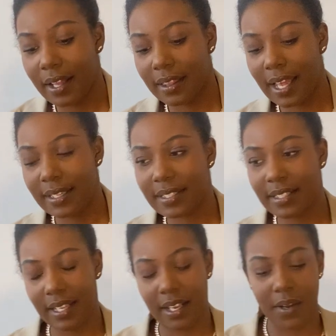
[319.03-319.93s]
Let's
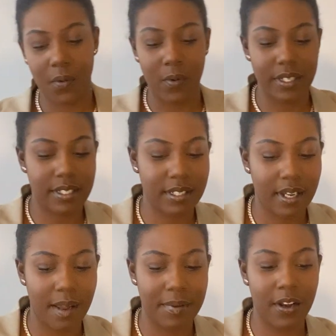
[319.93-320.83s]
see what's
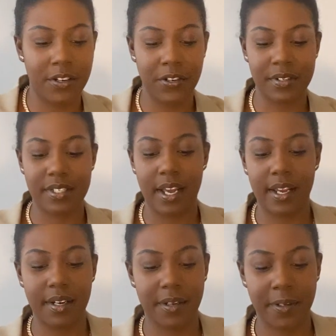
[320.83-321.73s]
coming on your side.